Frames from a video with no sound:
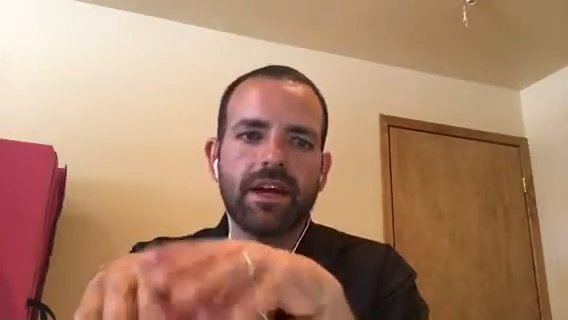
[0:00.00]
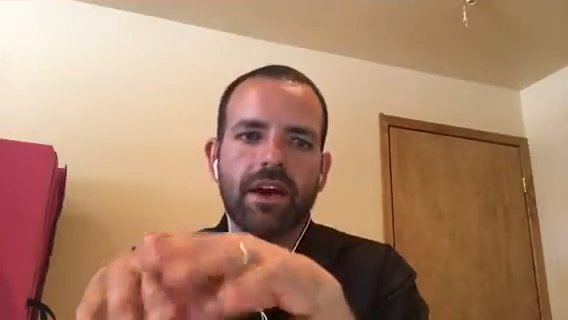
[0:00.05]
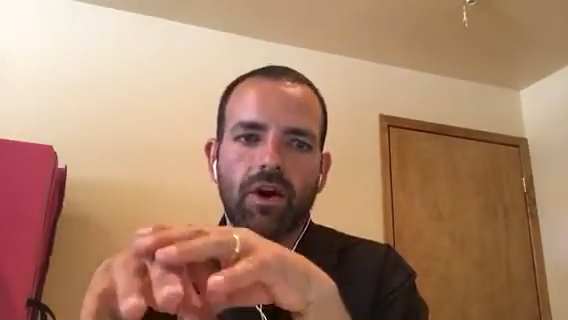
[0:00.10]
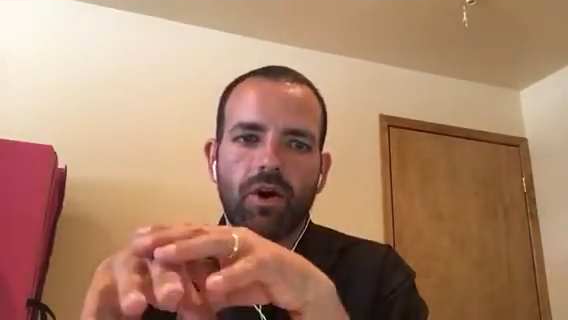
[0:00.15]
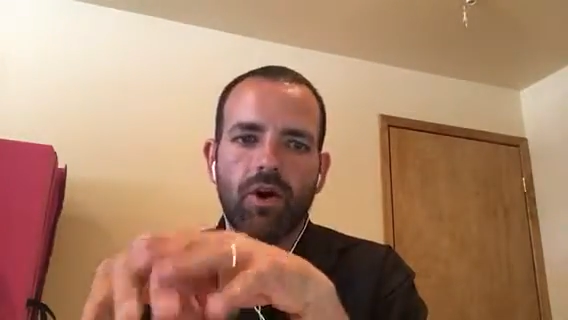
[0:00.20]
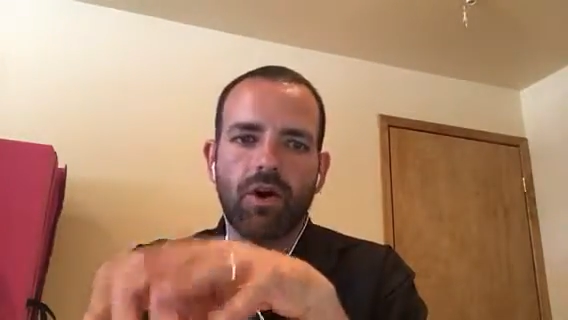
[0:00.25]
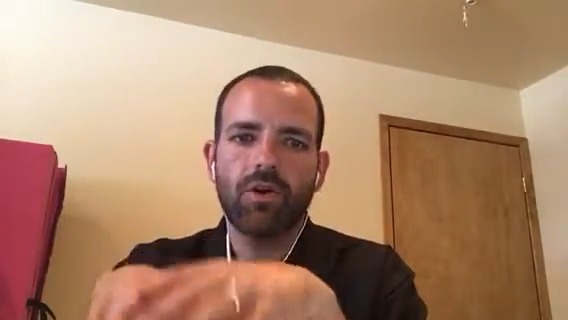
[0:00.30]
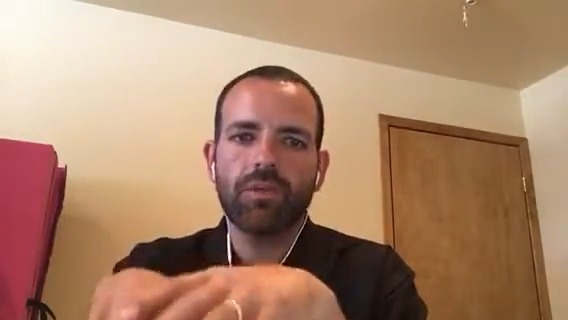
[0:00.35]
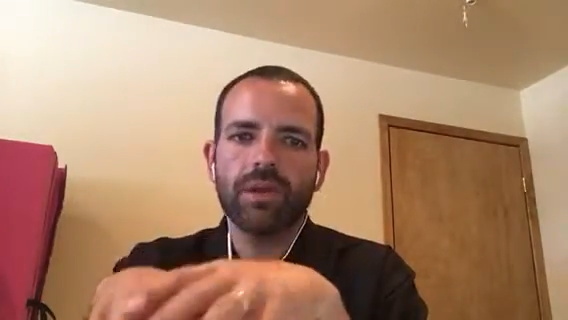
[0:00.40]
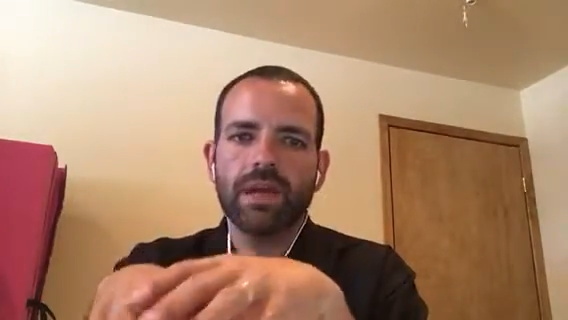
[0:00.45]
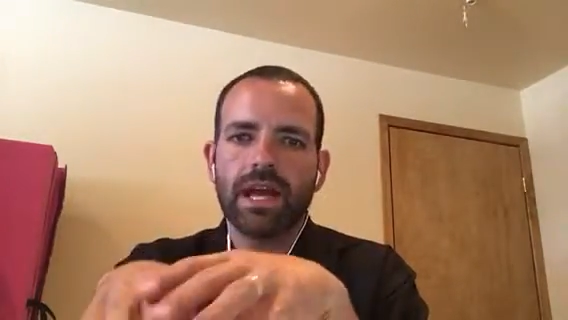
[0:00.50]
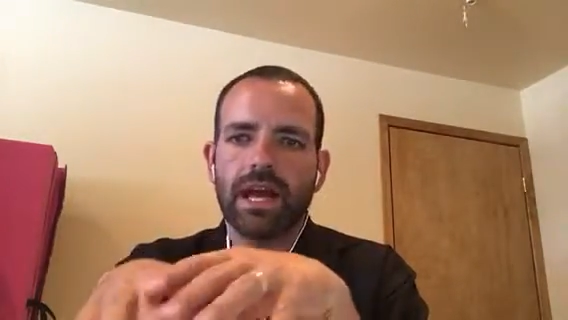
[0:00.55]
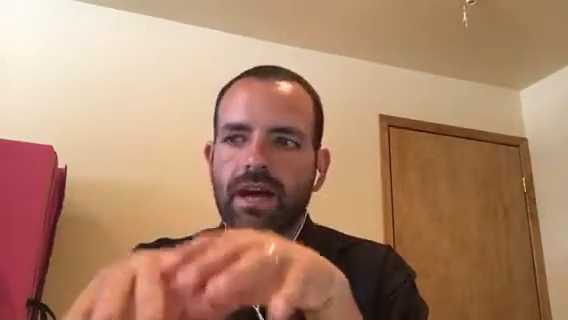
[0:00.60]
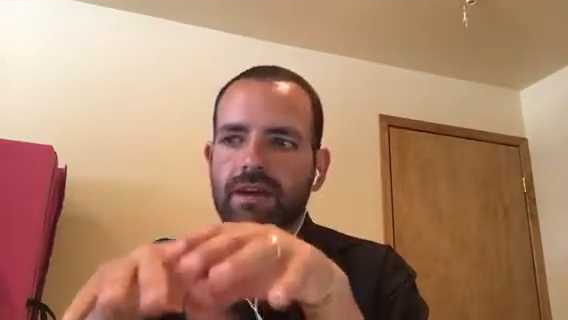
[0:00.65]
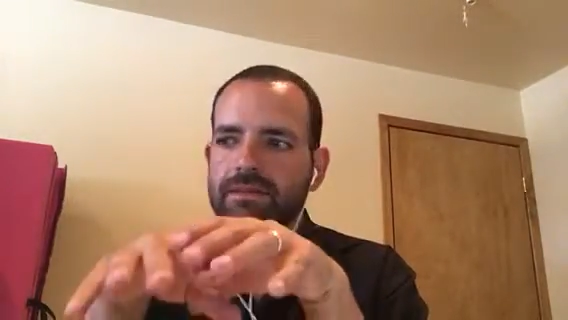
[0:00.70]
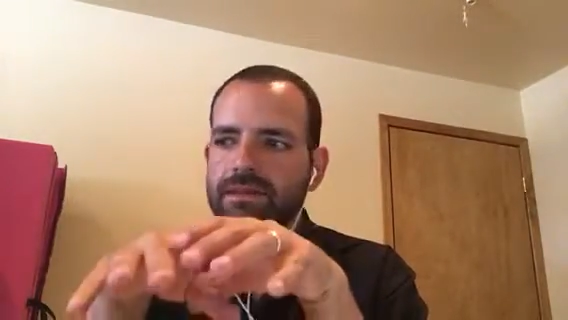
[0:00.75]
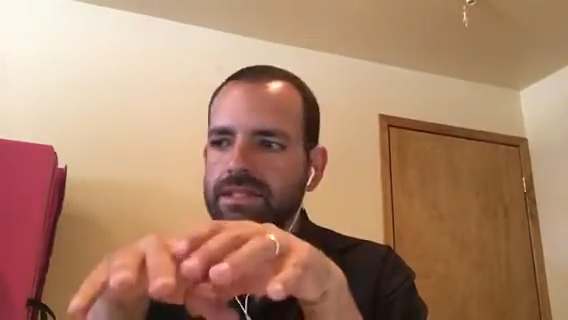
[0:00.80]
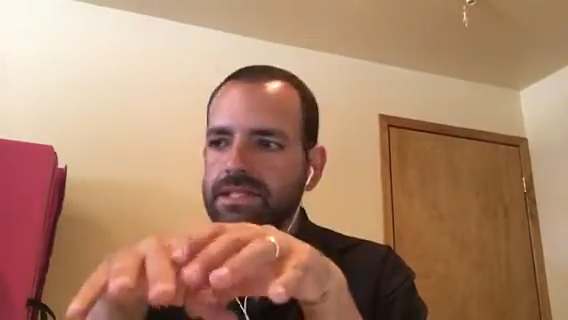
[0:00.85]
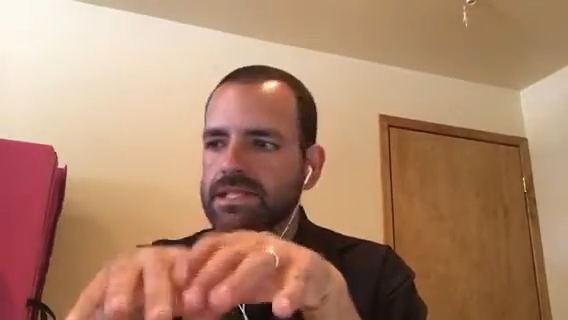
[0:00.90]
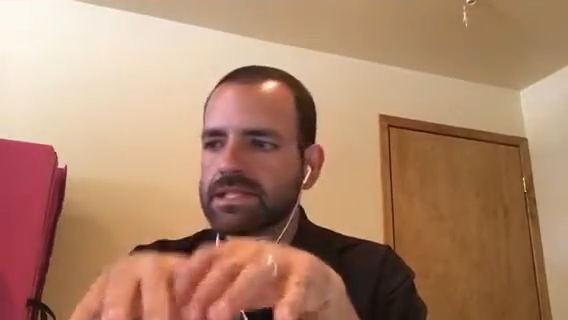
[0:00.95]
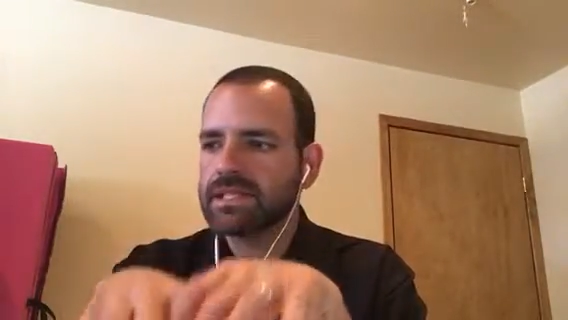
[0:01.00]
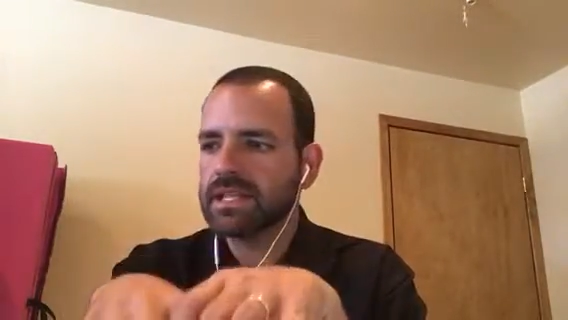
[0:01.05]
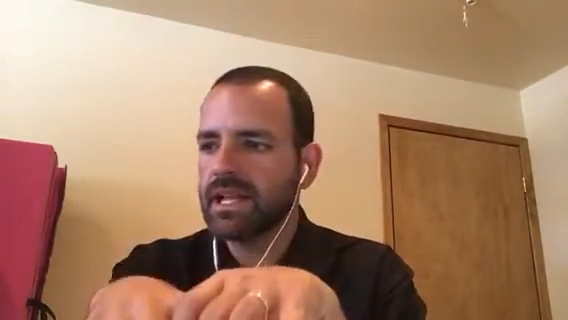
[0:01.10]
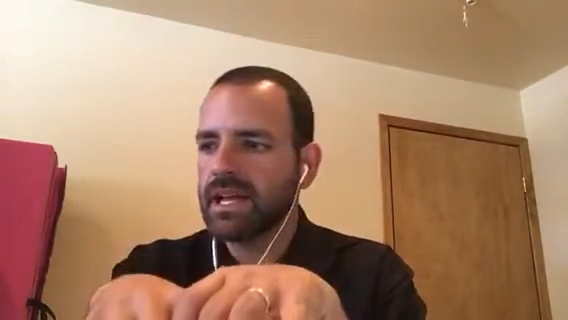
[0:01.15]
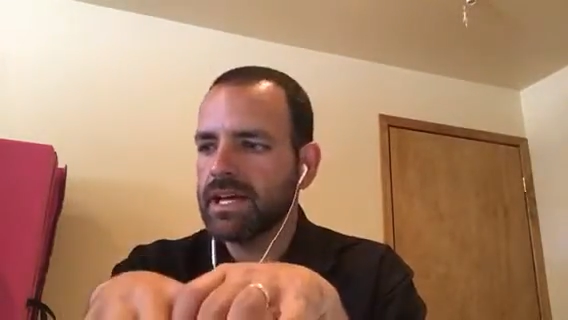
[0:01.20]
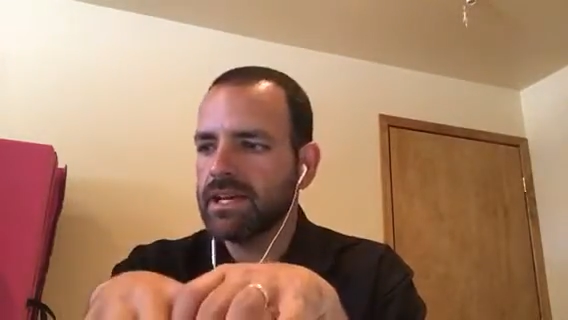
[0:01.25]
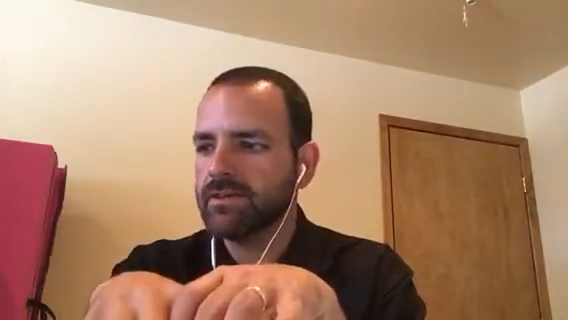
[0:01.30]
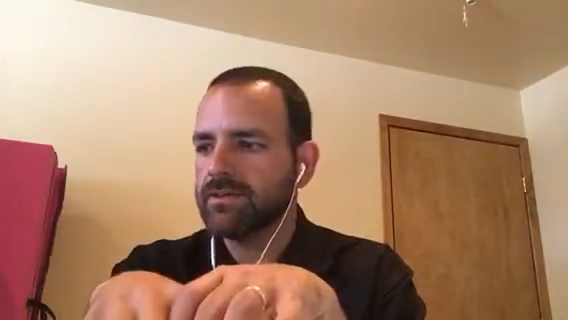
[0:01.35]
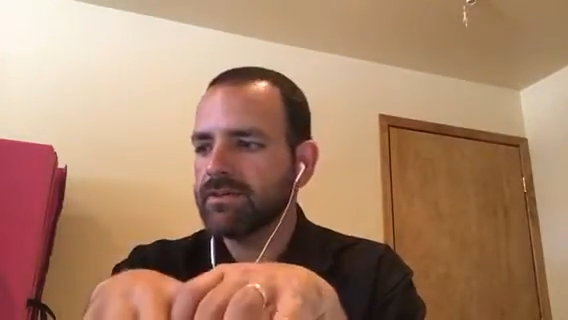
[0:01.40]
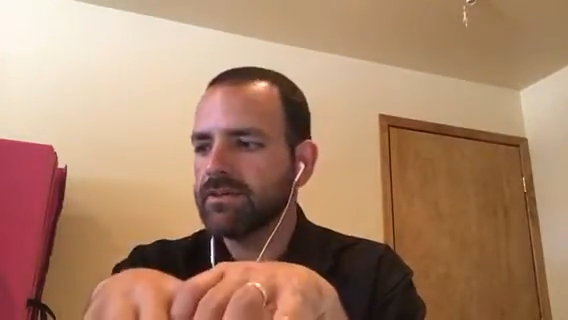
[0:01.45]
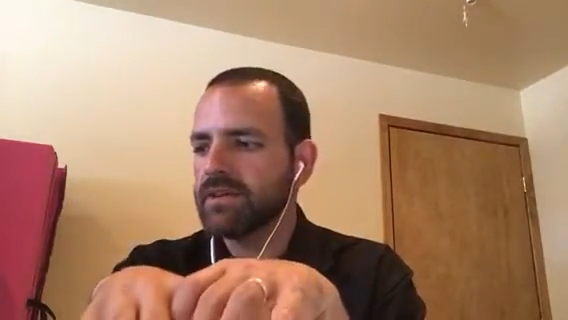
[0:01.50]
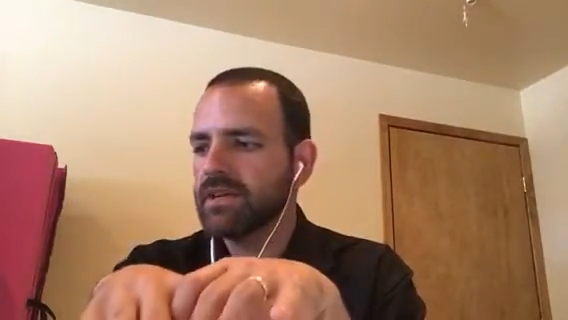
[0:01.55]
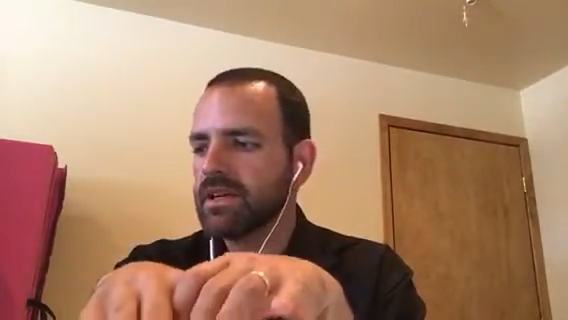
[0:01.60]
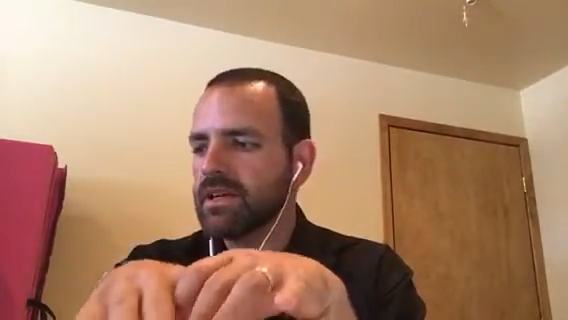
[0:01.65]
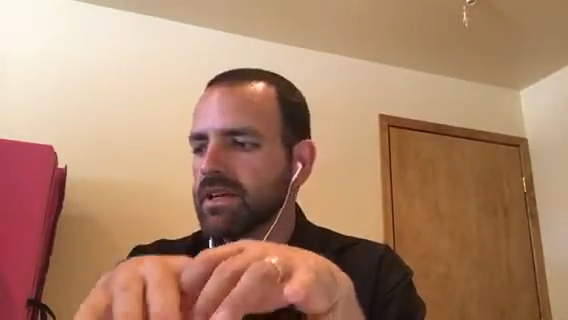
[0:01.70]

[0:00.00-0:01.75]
All we have is this life,